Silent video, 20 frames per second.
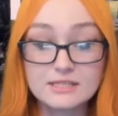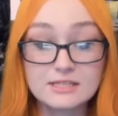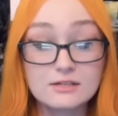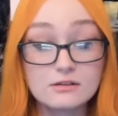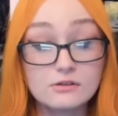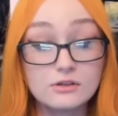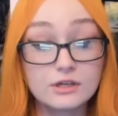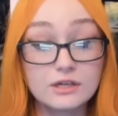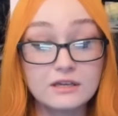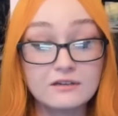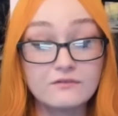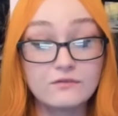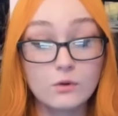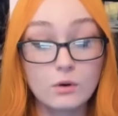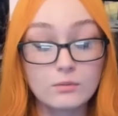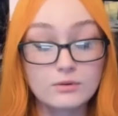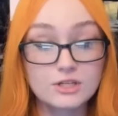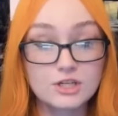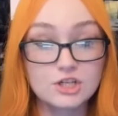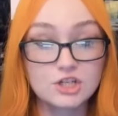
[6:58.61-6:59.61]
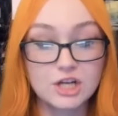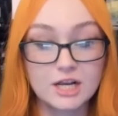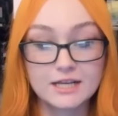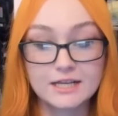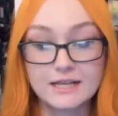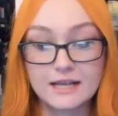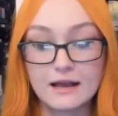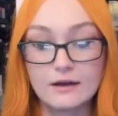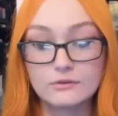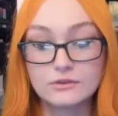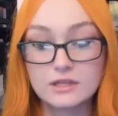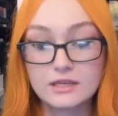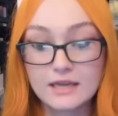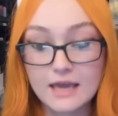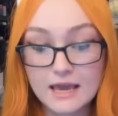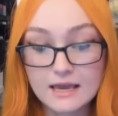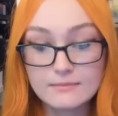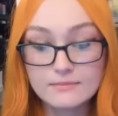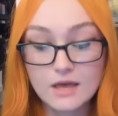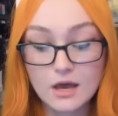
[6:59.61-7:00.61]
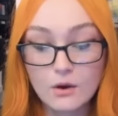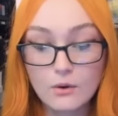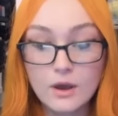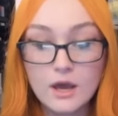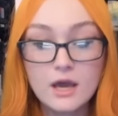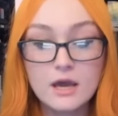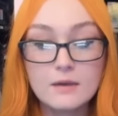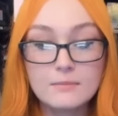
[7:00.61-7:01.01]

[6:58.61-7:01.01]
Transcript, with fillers: Still looking forward to checking out the game, though.